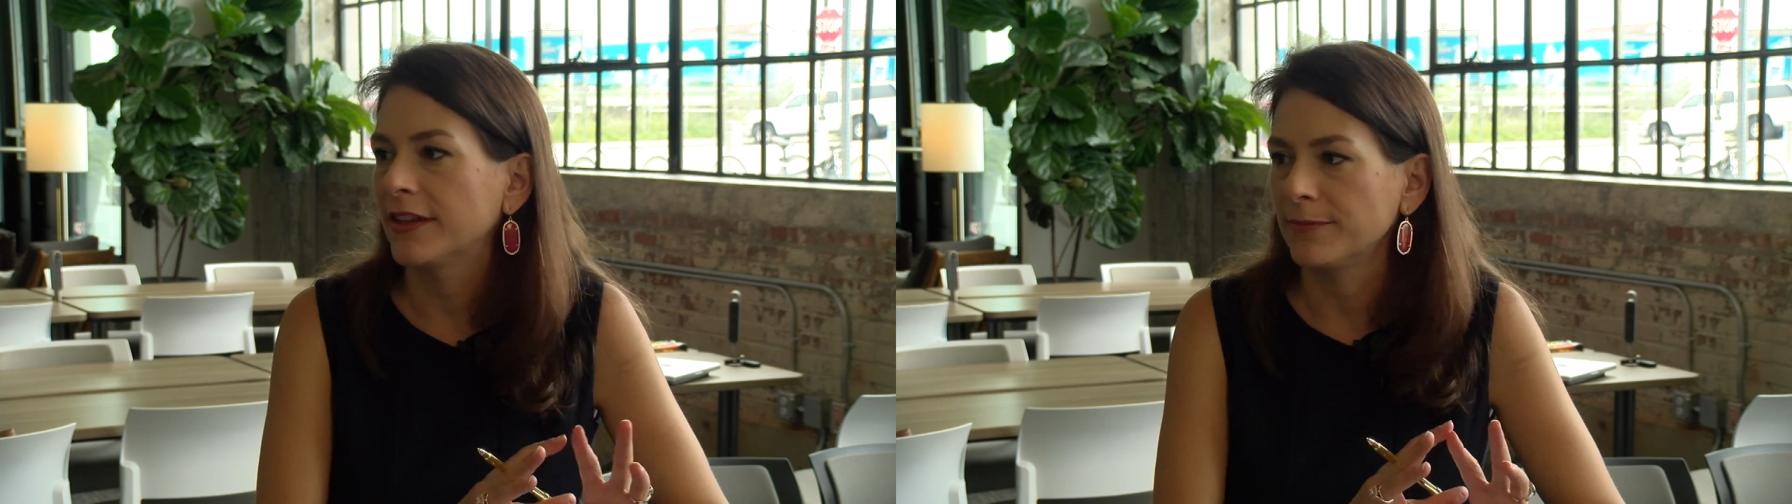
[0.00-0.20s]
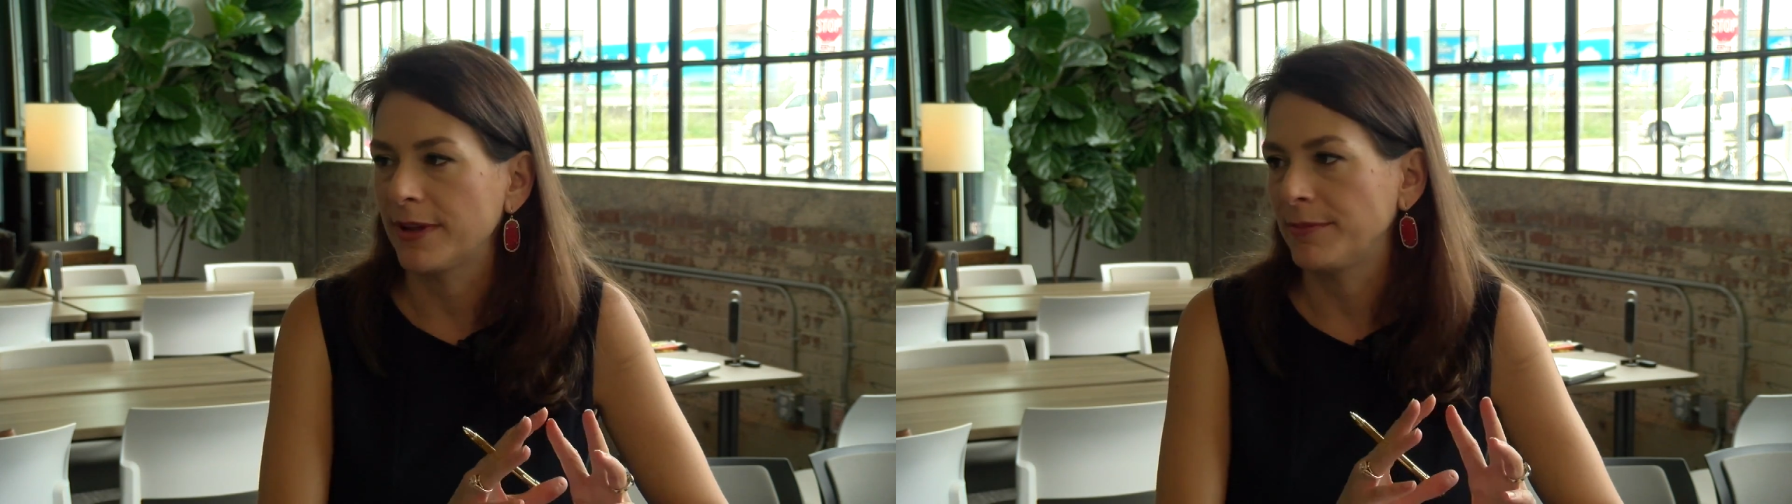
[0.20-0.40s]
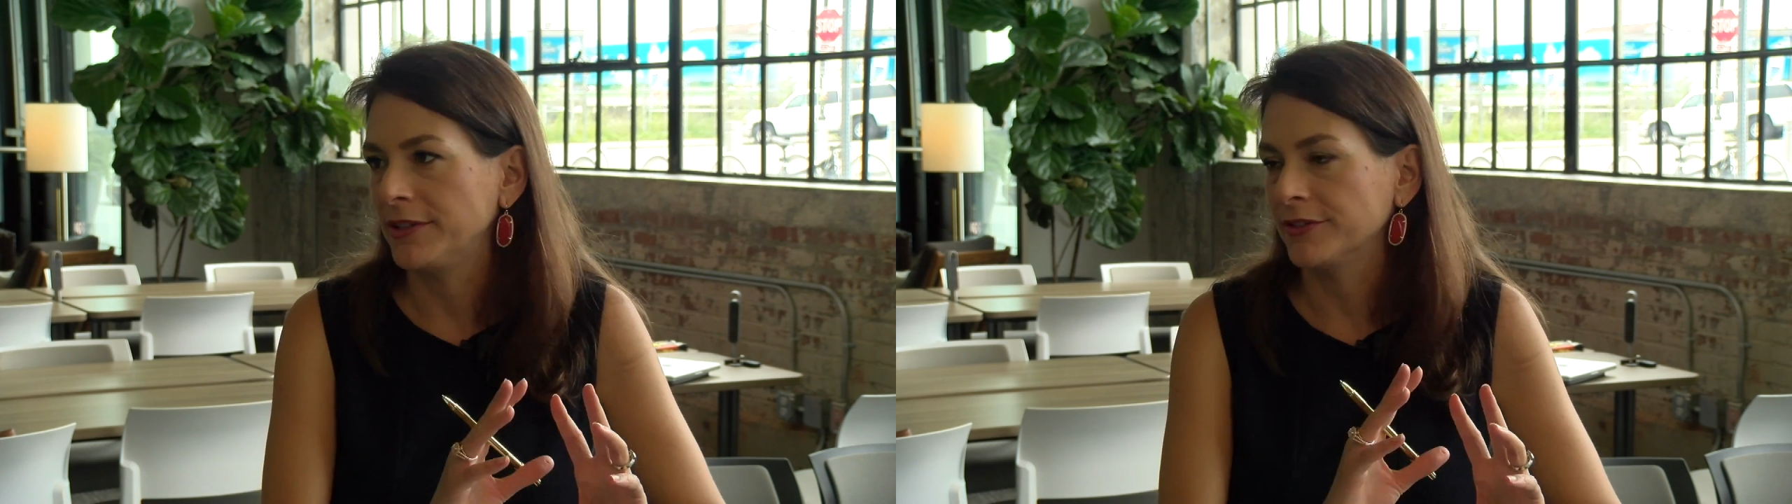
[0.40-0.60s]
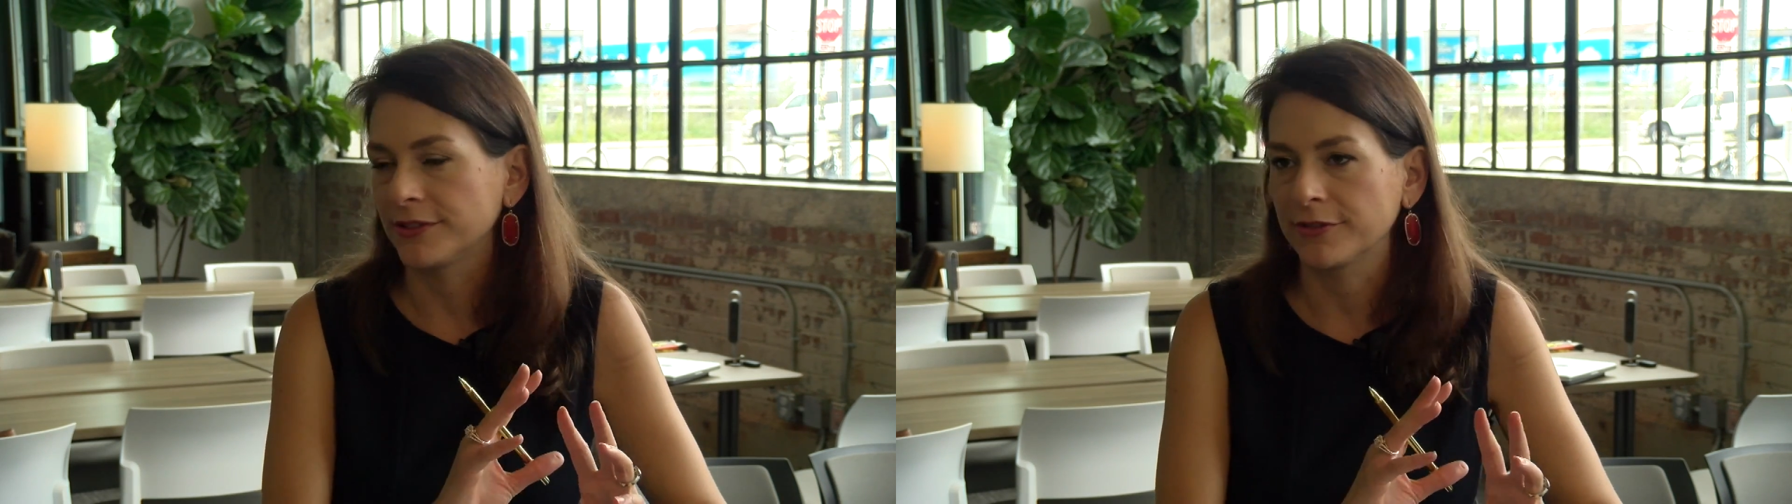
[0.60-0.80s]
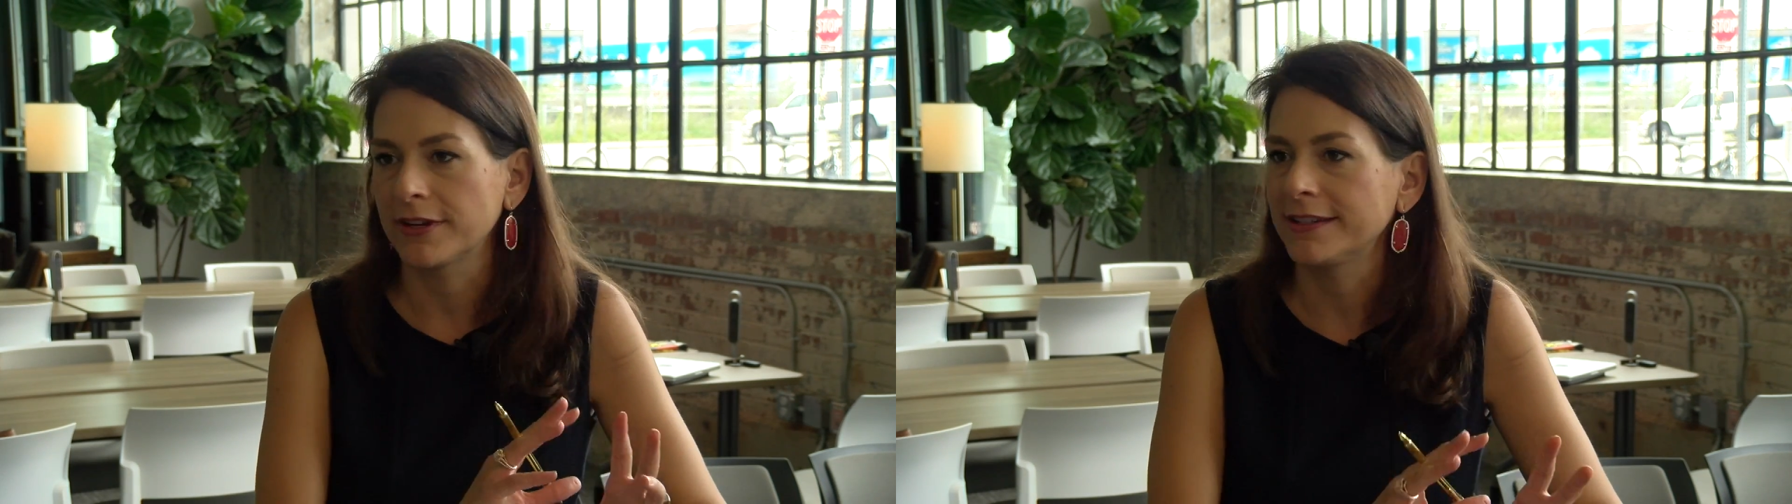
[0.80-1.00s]
that maybe
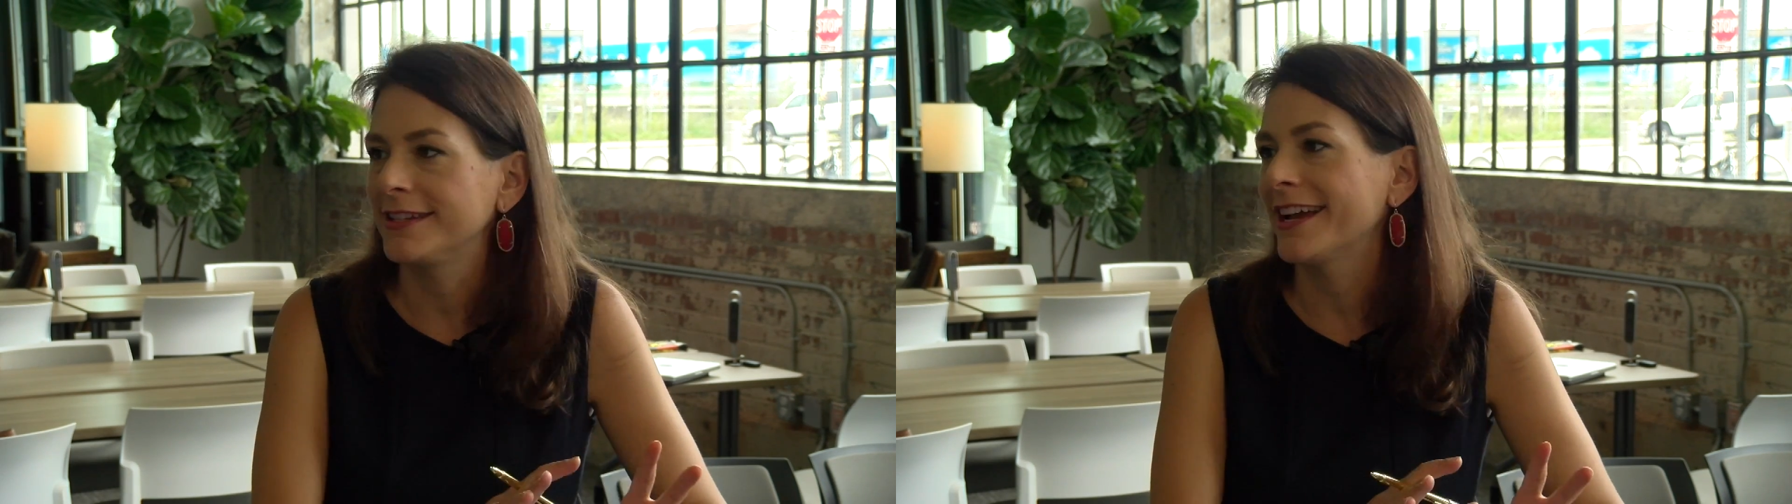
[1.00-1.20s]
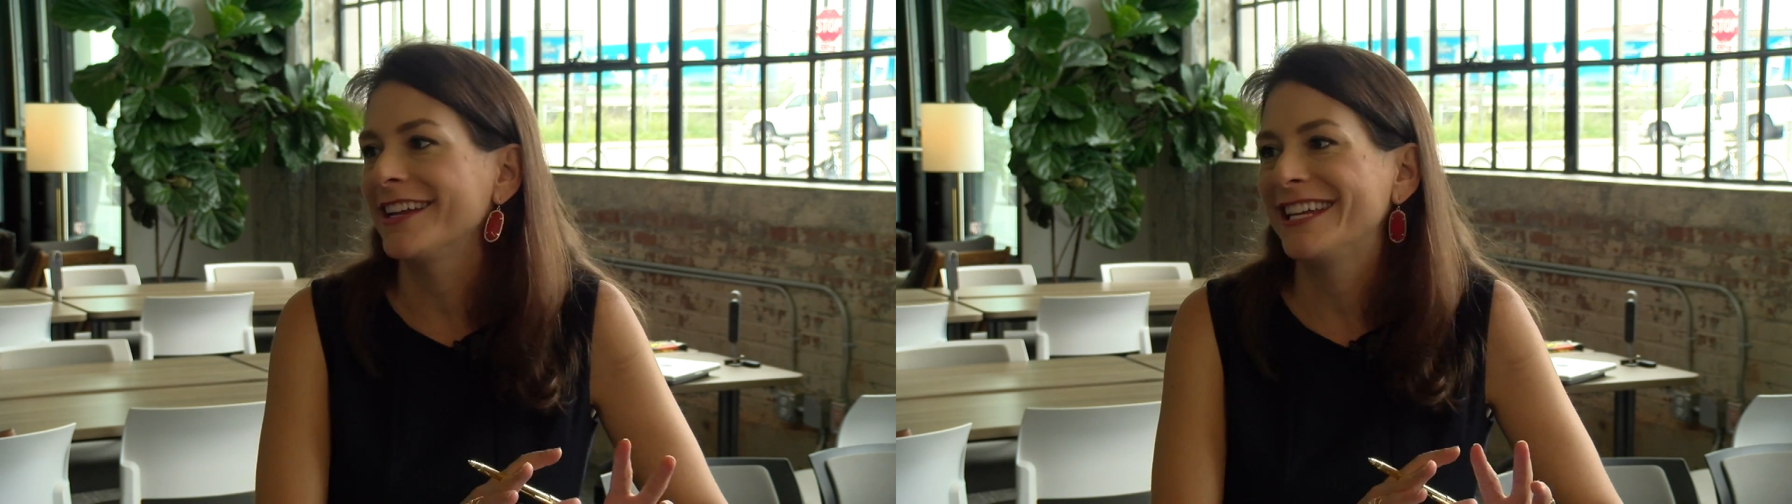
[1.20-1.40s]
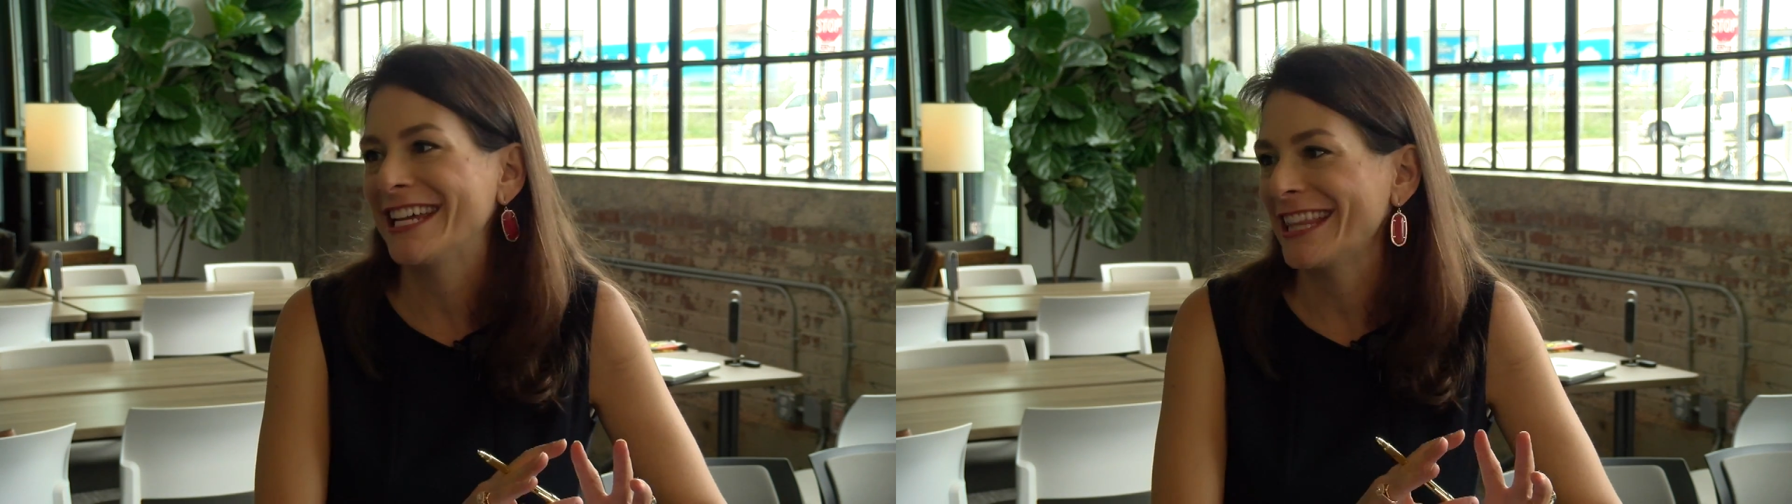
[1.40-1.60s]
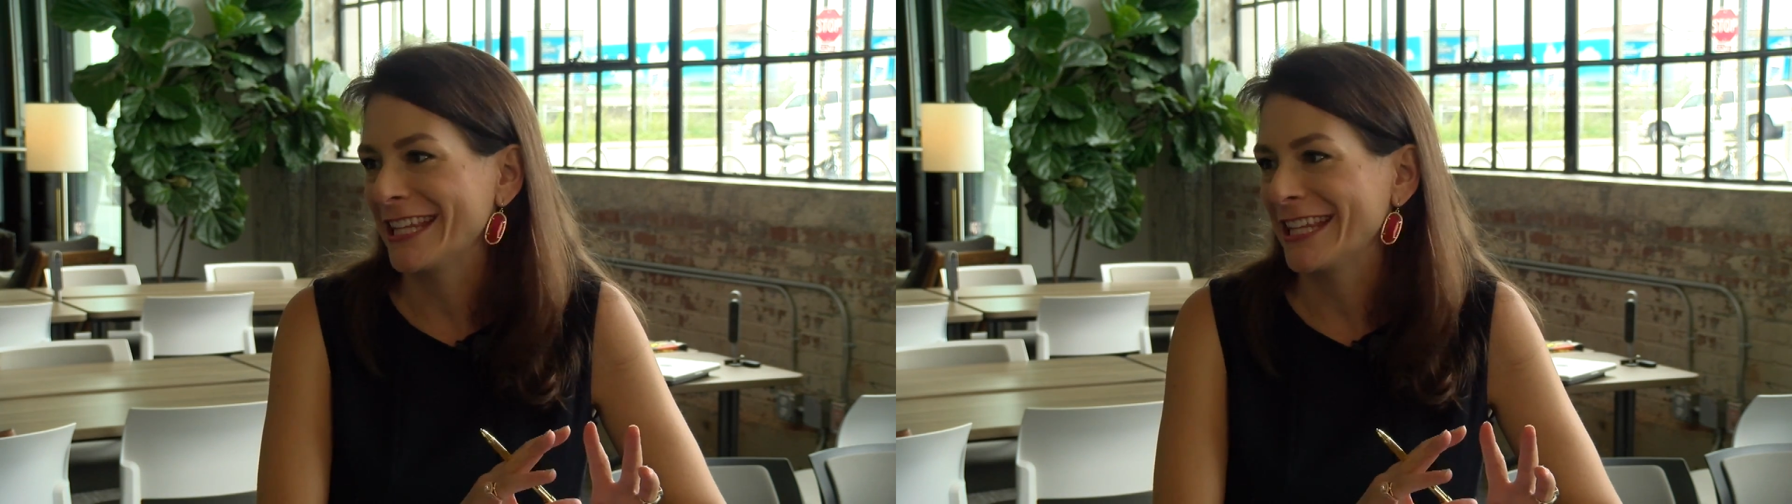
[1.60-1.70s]
just a crazy idea